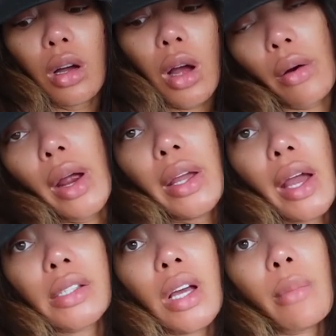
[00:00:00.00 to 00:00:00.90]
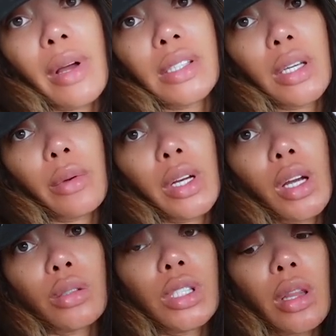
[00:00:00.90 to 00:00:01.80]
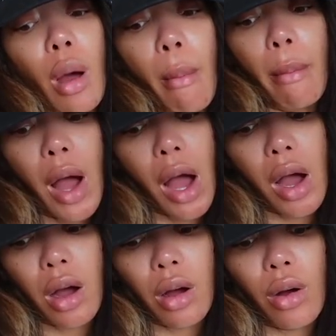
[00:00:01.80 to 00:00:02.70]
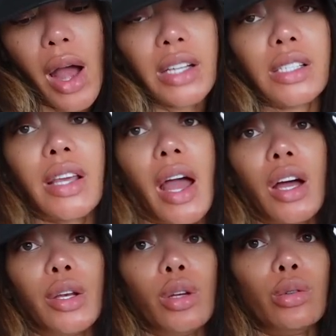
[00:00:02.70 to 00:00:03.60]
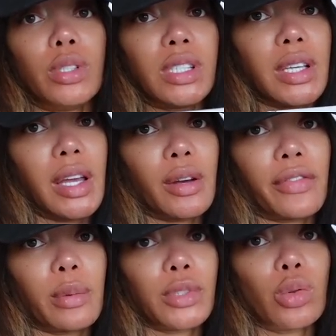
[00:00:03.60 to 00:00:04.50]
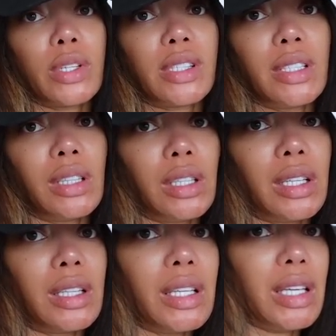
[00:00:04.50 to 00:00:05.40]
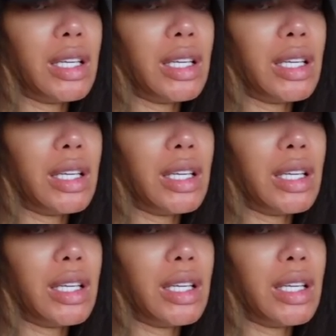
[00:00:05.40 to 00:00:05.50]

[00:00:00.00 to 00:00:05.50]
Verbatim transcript: Alright guys, I'm about to get ready to go to the mall. I just got a new scent from Twisted Lily